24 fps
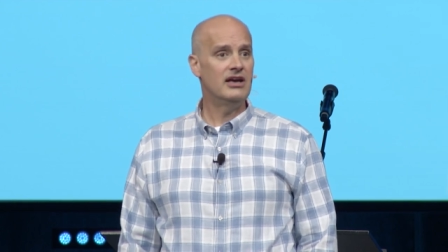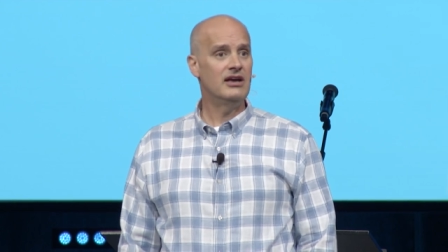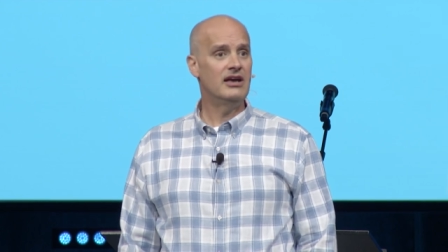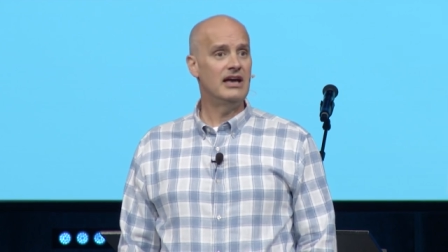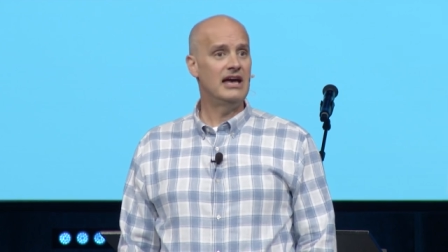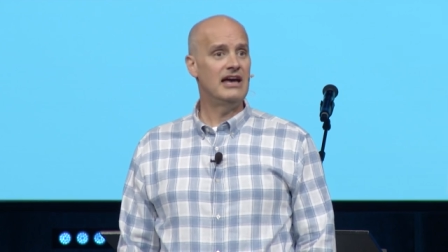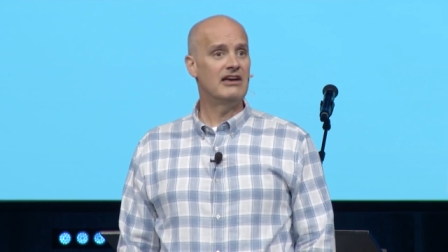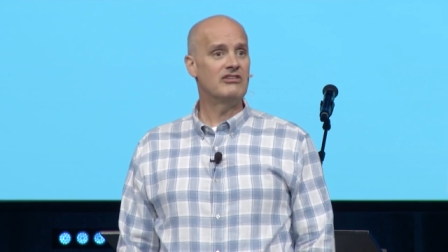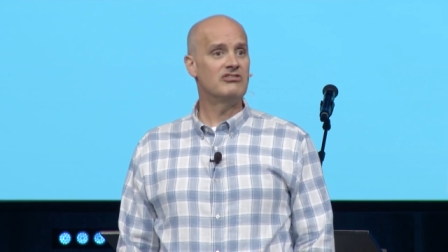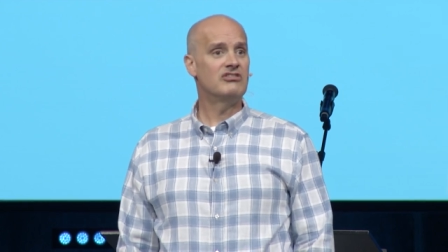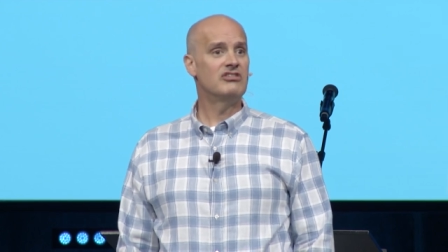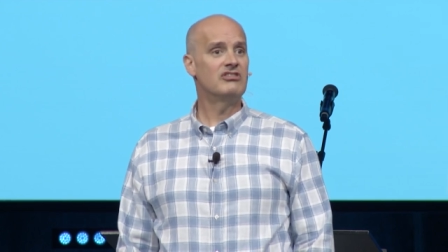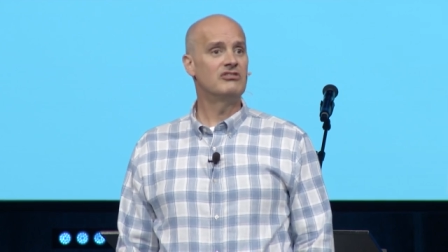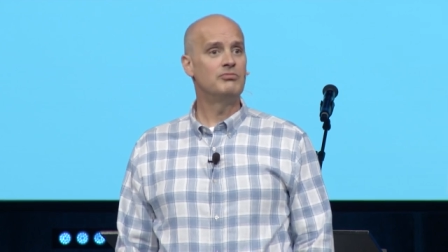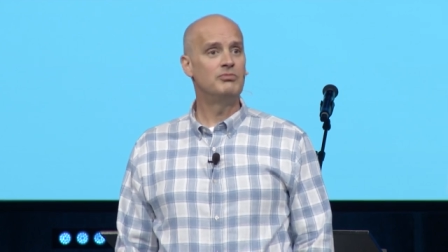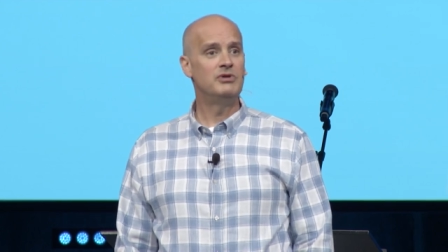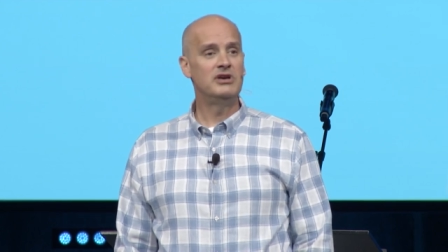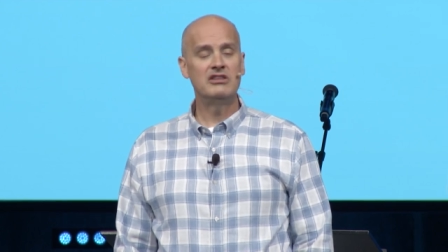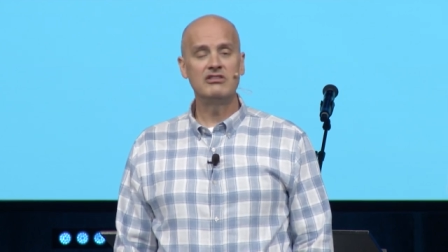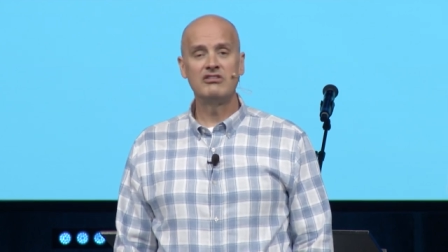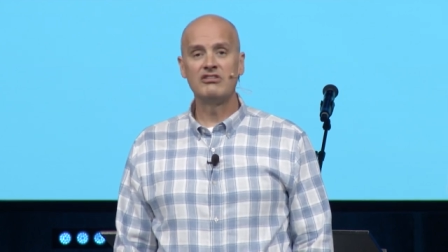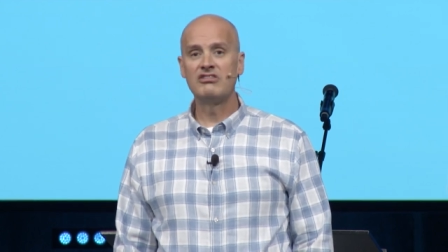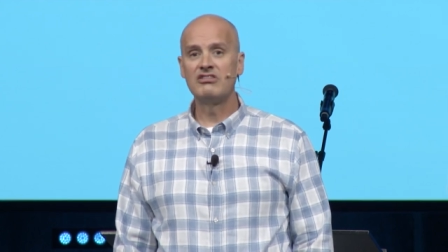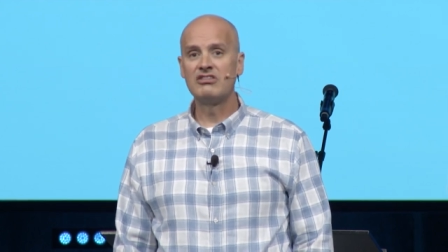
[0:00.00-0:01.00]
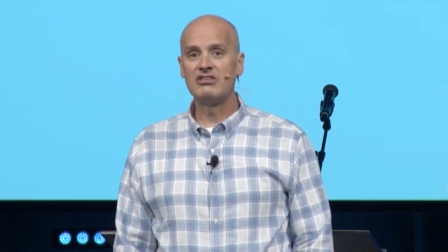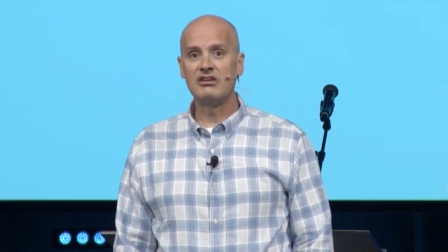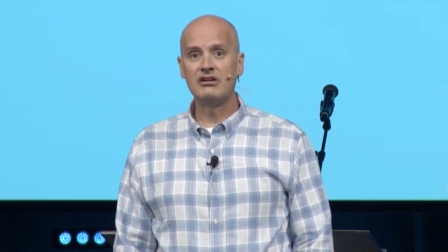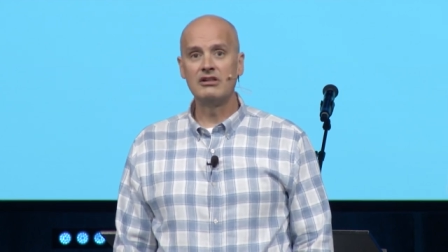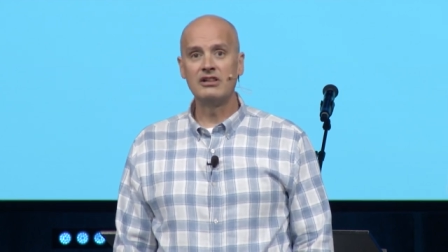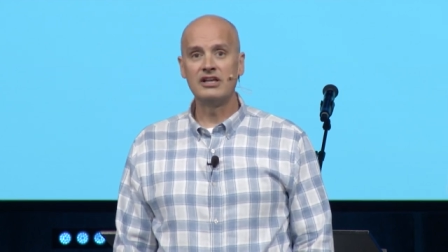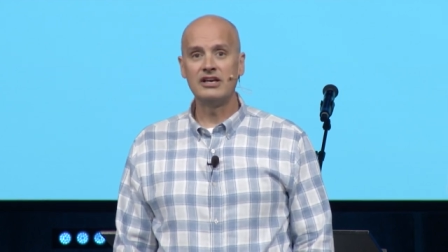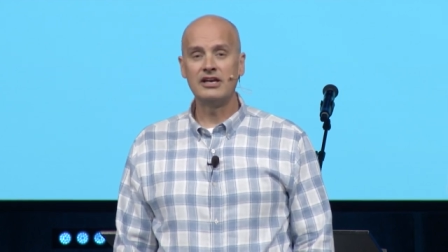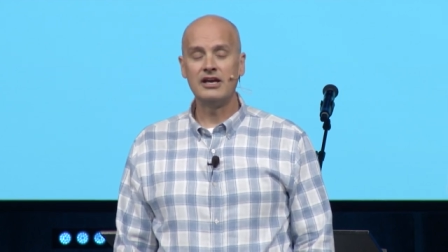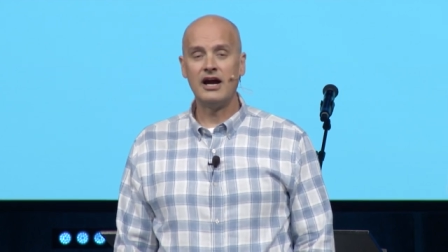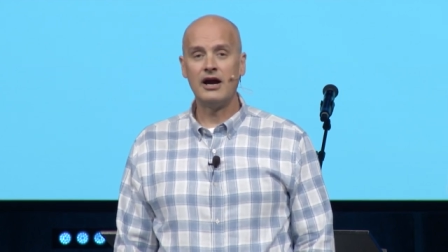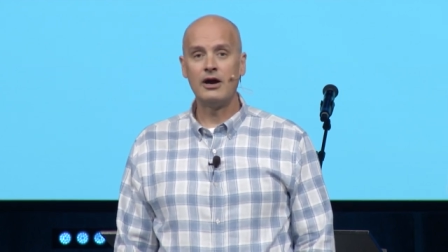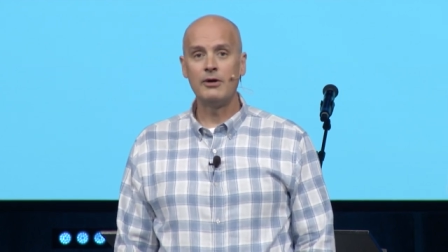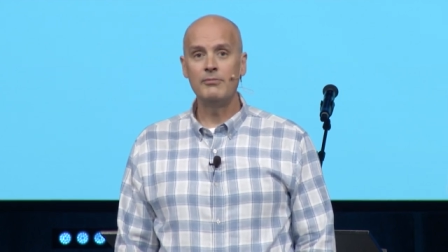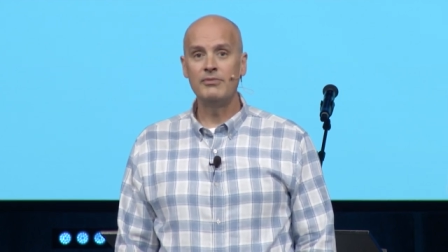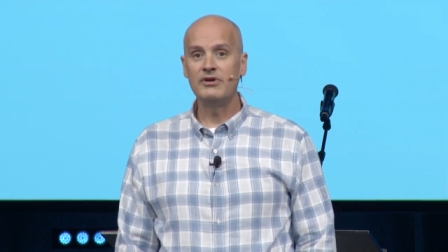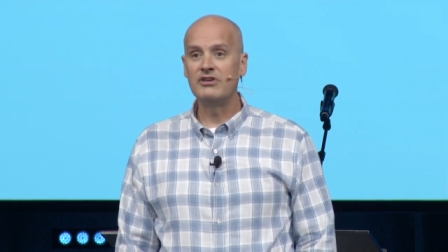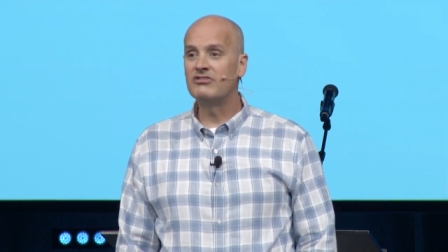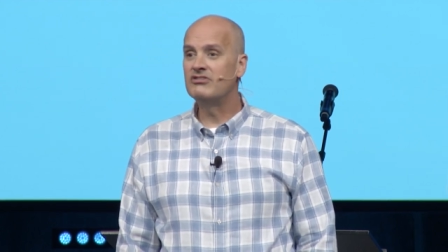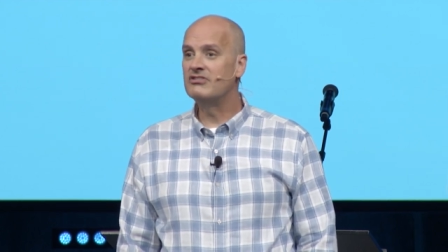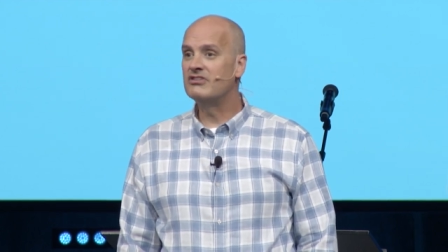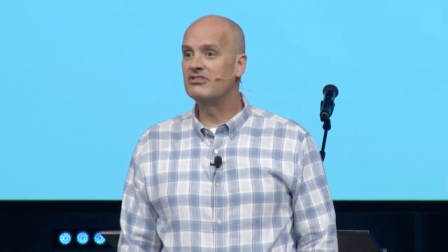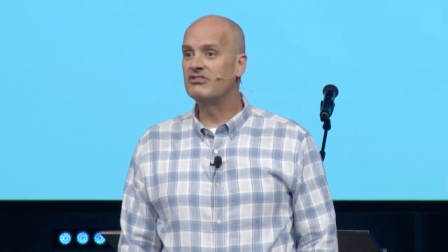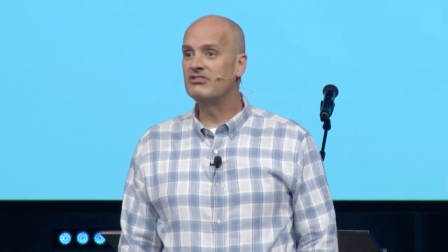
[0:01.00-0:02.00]
ask to speak to Sully, our
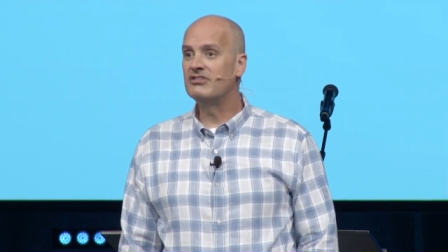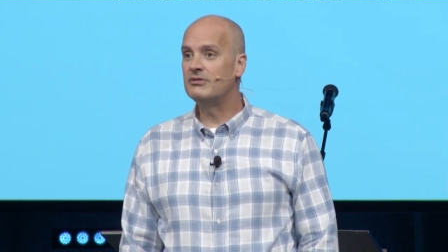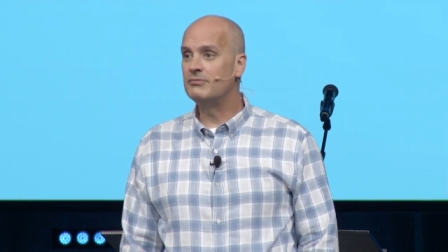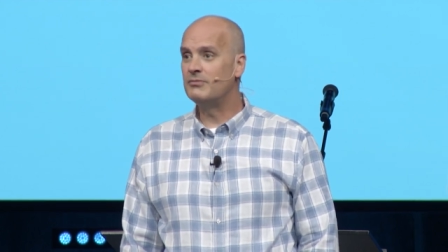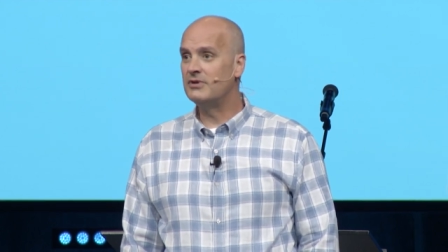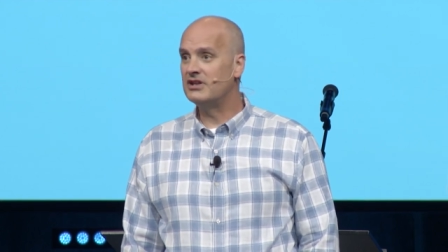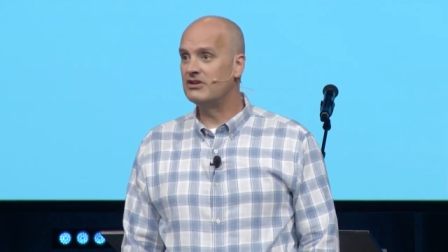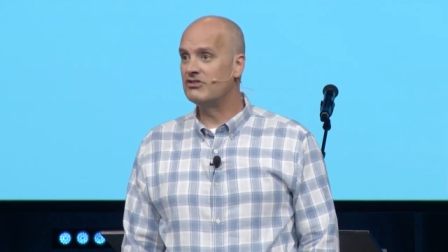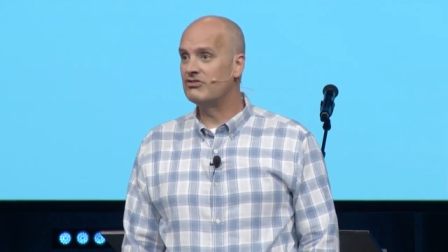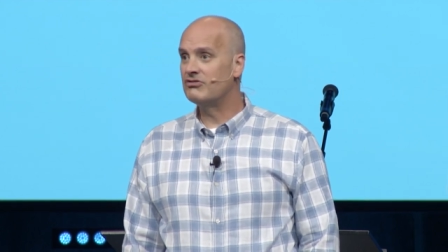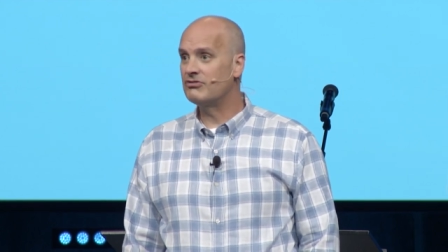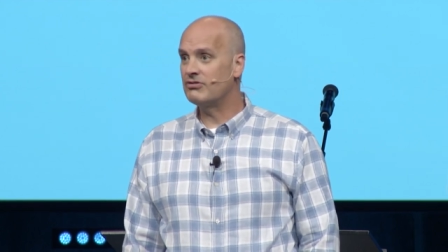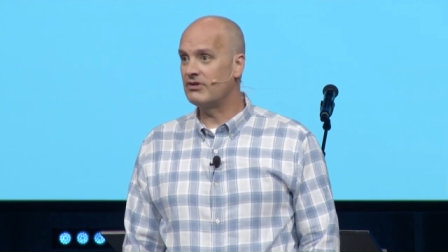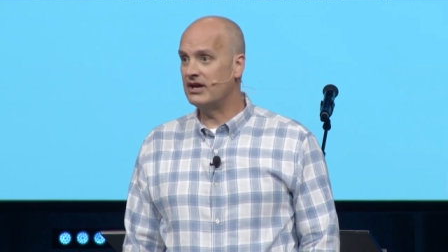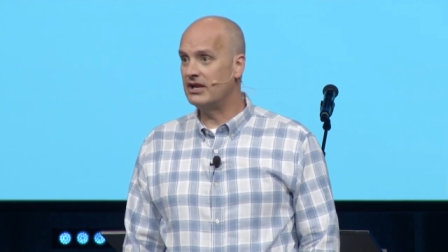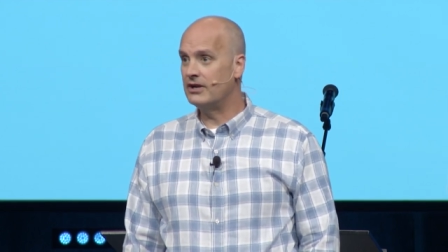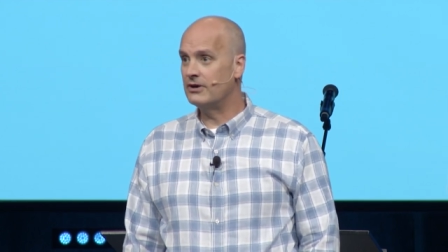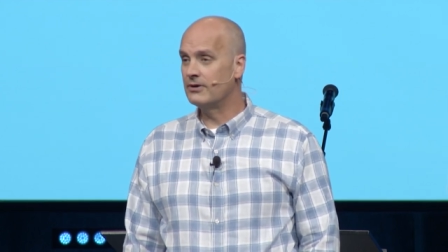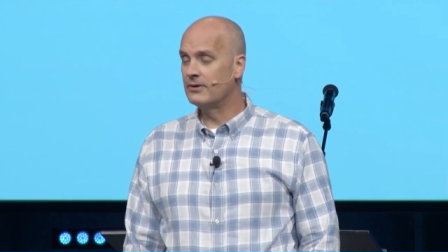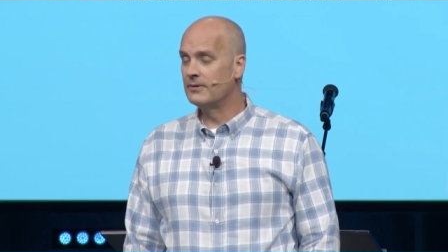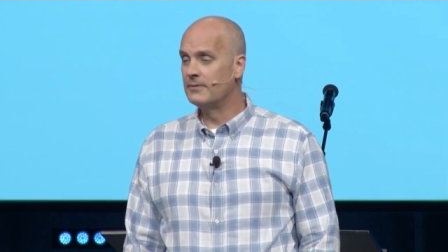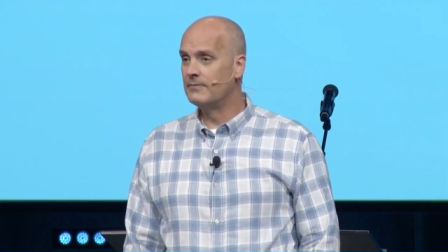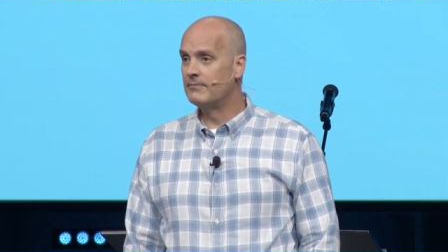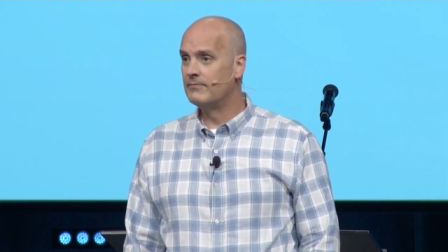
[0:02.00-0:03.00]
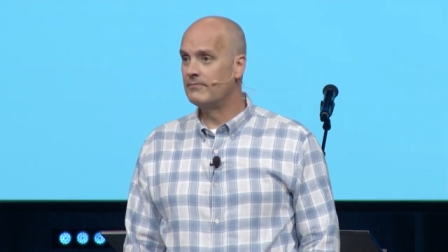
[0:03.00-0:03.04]
business administrator,